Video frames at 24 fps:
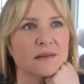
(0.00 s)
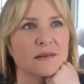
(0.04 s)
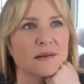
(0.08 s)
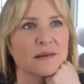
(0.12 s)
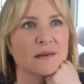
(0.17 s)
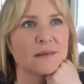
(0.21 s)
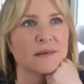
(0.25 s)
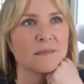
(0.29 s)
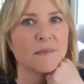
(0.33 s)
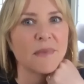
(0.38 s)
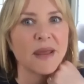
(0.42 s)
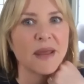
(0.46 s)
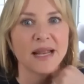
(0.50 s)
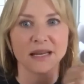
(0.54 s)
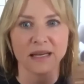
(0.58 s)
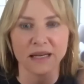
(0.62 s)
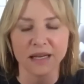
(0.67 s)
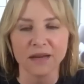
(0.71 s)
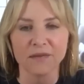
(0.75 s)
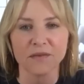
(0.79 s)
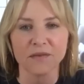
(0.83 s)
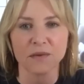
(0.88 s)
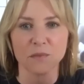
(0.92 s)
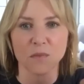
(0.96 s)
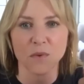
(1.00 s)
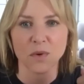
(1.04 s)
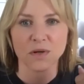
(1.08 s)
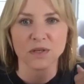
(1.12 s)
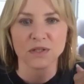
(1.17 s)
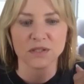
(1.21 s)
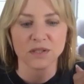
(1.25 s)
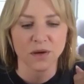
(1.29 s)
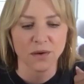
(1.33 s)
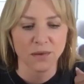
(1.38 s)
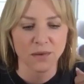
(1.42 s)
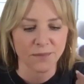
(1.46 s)
made it even more
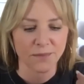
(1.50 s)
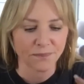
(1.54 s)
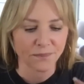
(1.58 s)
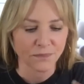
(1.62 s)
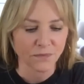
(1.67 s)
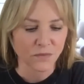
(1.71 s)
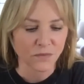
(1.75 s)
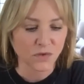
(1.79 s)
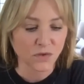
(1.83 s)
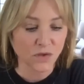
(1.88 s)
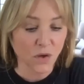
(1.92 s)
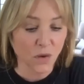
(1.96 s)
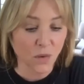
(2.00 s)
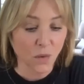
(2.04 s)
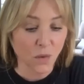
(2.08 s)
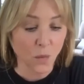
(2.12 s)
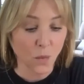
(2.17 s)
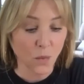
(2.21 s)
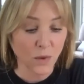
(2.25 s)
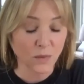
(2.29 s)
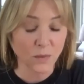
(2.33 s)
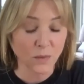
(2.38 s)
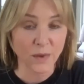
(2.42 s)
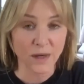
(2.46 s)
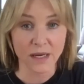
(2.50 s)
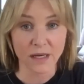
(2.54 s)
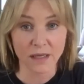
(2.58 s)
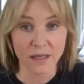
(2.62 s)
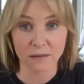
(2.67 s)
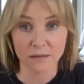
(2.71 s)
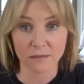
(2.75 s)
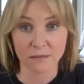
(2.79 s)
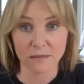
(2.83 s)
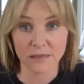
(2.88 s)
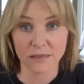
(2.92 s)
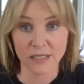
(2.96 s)
so. So when
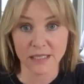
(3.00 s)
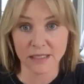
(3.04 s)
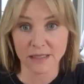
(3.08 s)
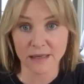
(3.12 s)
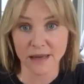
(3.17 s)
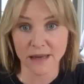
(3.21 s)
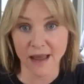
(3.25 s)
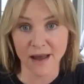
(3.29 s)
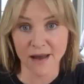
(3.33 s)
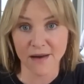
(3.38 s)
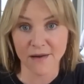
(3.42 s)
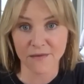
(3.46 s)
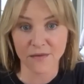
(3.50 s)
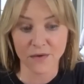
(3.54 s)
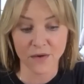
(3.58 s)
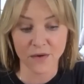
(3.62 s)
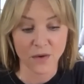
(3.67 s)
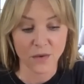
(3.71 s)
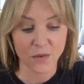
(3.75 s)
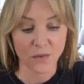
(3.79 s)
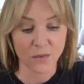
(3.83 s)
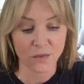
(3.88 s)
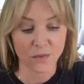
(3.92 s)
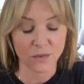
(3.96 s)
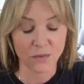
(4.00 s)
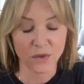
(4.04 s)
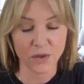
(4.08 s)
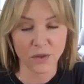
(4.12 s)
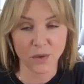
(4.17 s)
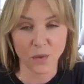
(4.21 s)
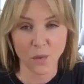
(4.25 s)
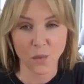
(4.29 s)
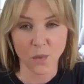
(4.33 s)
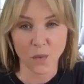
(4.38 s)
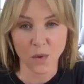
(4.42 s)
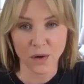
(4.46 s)
we didn't have,
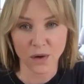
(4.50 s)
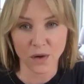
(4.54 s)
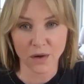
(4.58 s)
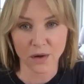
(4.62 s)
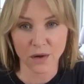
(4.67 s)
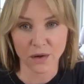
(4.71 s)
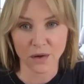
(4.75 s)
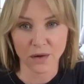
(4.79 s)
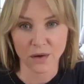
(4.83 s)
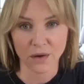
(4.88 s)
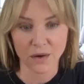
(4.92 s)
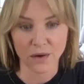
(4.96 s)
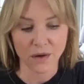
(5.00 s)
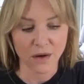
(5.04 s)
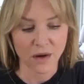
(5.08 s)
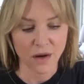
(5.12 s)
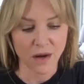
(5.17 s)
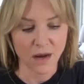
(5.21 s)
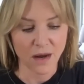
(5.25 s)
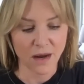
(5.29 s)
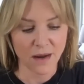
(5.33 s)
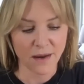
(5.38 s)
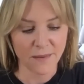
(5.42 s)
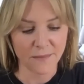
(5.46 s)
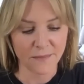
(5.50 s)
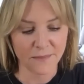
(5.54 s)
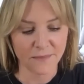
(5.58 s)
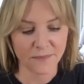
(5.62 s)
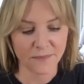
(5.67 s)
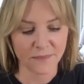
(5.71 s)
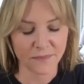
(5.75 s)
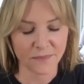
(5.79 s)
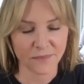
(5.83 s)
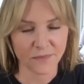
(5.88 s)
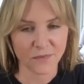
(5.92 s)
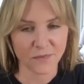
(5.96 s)
work,
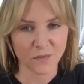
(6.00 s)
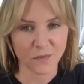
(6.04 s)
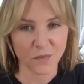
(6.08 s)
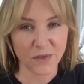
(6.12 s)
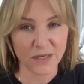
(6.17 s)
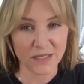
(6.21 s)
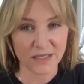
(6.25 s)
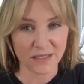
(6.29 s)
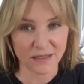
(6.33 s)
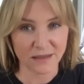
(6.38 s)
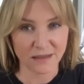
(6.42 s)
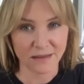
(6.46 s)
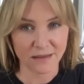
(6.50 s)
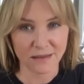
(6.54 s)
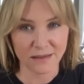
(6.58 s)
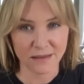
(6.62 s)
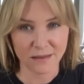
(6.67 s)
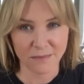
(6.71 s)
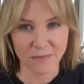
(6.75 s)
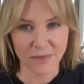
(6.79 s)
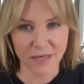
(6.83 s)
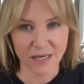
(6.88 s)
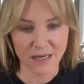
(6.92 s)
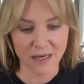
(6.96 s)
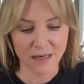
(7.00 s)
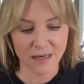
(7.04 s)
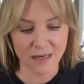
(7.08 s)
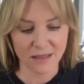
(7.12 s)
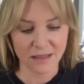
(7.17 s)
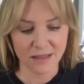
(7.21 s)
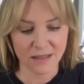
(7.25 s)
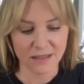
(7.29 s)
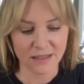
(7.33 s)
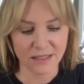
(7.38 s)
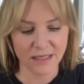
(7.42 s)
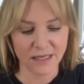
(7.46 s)
reasons to be in
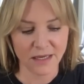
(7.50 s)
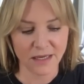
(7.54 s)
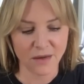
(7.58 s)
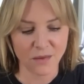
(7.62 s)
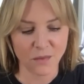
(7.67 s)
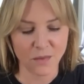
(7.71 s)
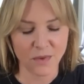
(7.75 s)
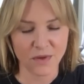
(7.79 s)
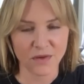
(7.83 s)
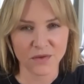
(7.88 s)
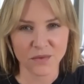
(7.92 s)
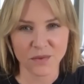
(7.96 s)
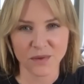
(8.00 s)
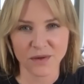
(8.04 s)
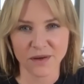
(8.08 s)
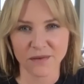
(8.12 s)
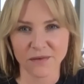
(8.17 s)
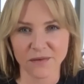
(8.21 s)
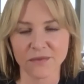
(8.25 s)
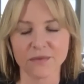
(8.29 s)
the city, we sort of